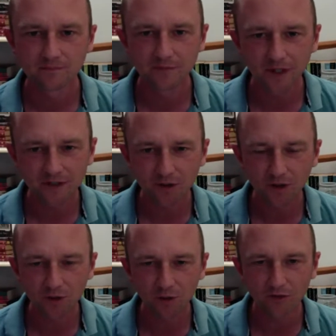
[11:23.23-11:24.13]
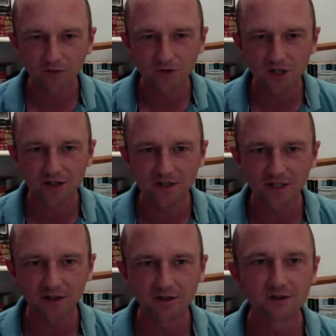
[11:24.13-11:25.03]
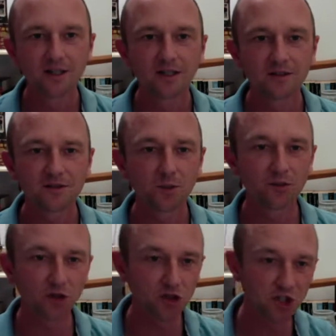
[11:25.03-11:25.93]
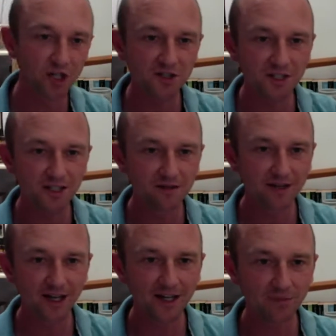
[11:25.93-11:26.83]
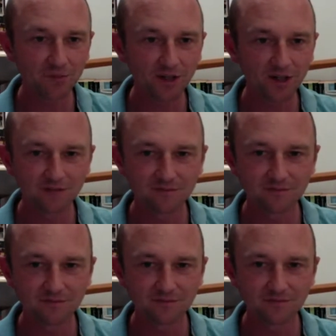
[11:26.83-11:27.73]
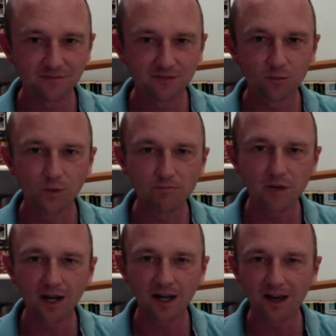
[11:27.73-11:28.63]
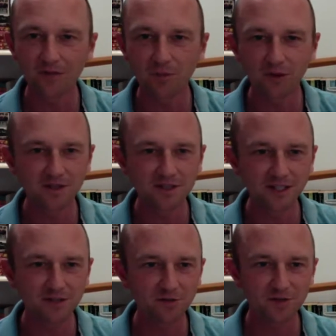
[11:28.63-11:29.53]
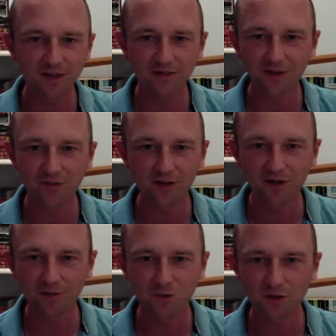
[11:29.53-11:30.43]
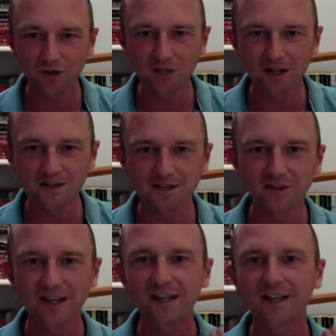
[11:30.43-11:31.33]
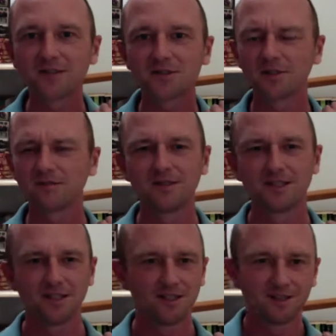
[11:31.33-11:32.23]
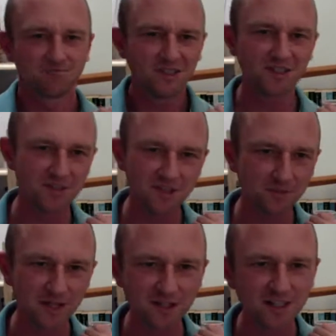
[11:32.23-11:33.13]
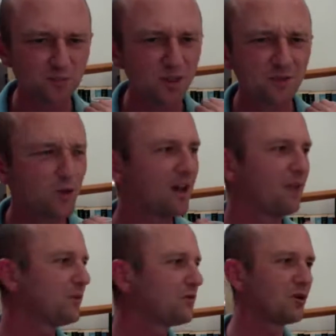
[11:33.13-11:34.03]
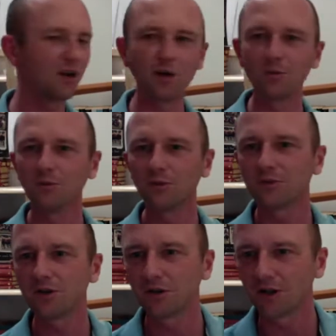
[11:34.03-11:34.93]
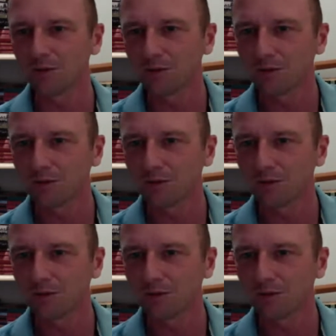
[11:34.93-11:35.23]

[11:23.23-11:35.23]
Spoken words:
Yes, you are calling from Jersey. So we've got Jersey, Edinburgh. We might have the Bernsteins from South Africa. I'm sure they'll tell us if they're here. So let's just imagine we've gone global. We've gone global.